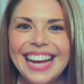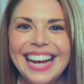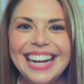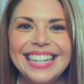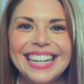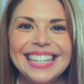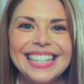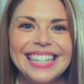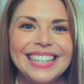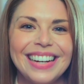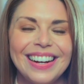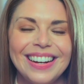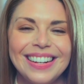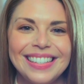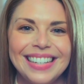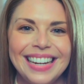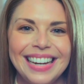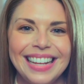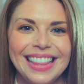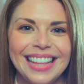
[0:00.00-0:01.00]
It doesn't
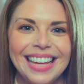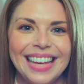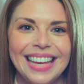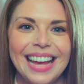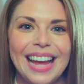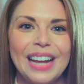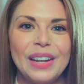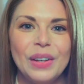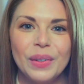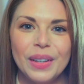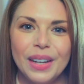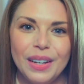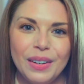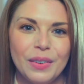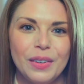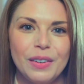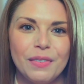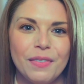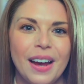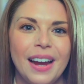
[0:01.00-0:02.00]
cost anything, and you'll get
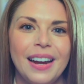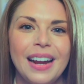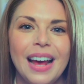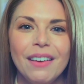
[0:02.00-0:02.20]
notified